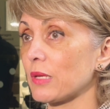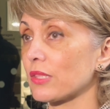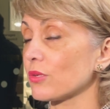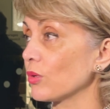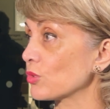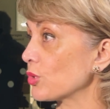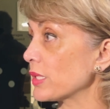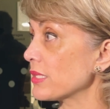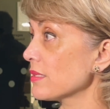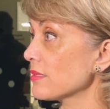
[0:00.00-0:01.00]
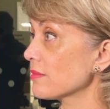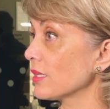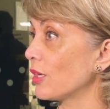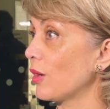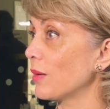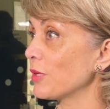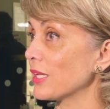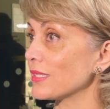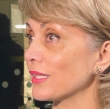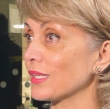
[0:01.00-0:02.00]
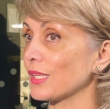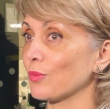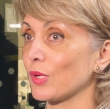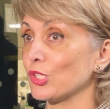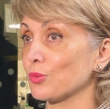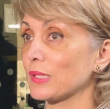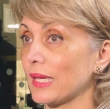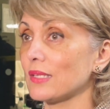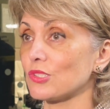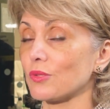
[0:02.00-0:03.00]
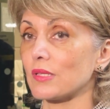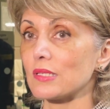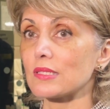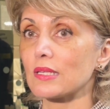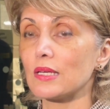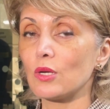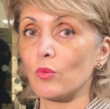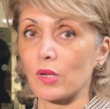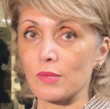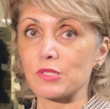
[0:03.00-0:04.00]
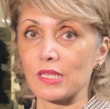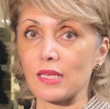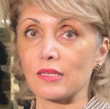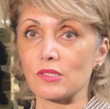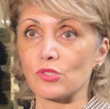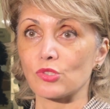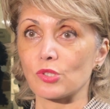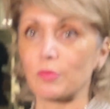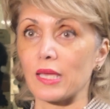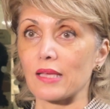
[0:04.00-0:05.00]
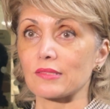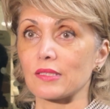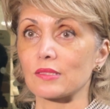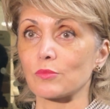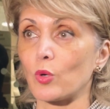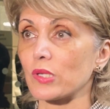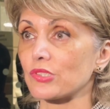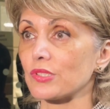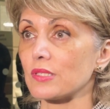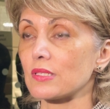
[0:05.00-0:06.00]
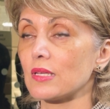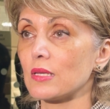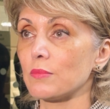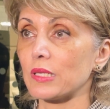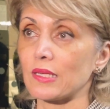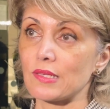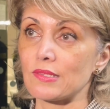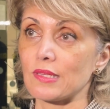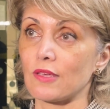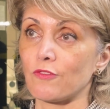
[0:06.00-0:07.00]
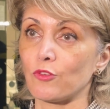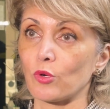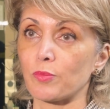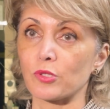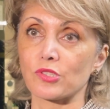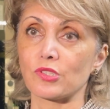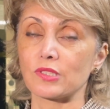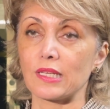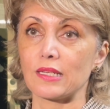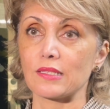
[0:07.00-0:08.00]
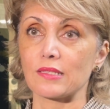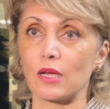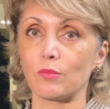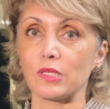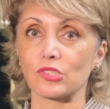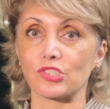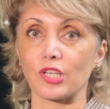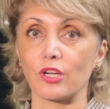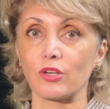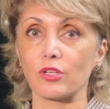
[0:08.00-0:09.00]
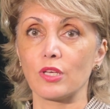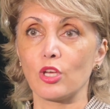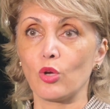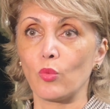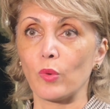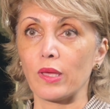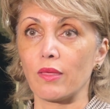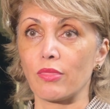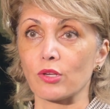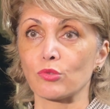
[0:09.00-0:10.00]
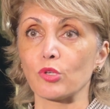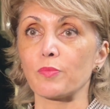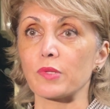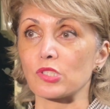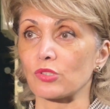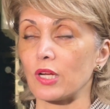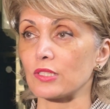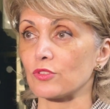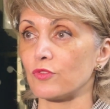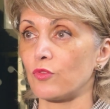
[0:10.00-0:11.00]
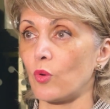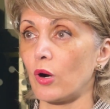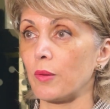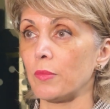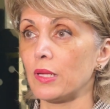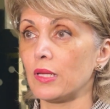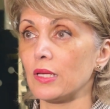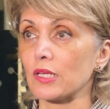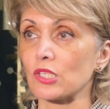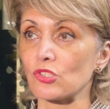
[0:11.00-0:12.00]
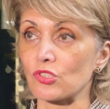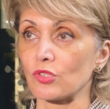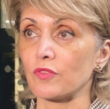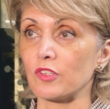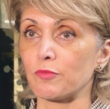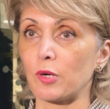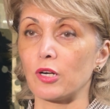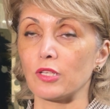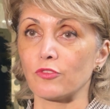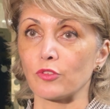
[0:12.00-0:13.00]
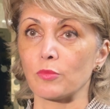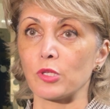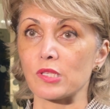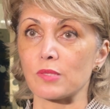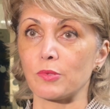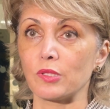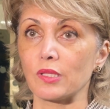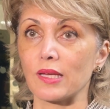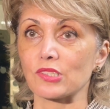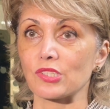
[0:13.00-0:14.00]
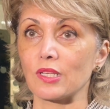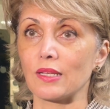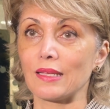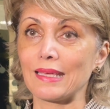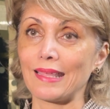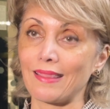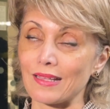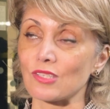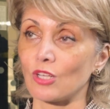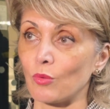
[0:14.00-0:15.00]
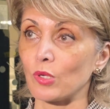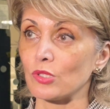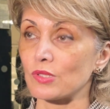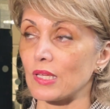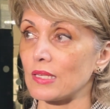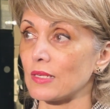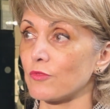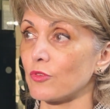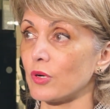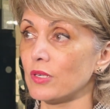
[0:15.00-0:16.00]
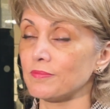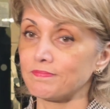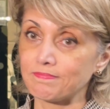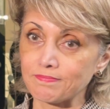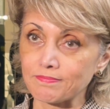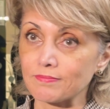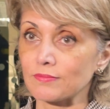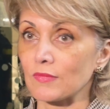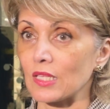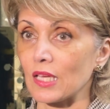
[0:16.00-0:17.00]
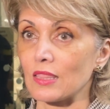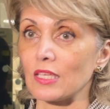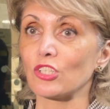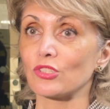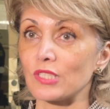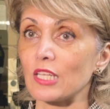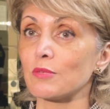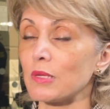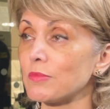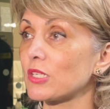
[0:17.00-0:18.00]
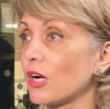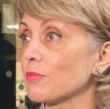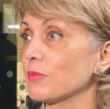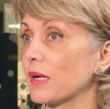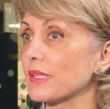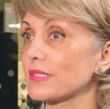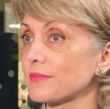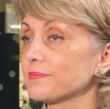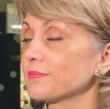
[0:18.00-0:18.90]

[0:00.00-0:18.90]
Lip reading: make their own choices. I'm not telling anyone you can't do this. What I'm saying is you should be asking some questions, because if your personal data is now being shared with a group that's trying to form a conservative party for a municipal election, and that's not what you signed up for, I think your data may be compromised.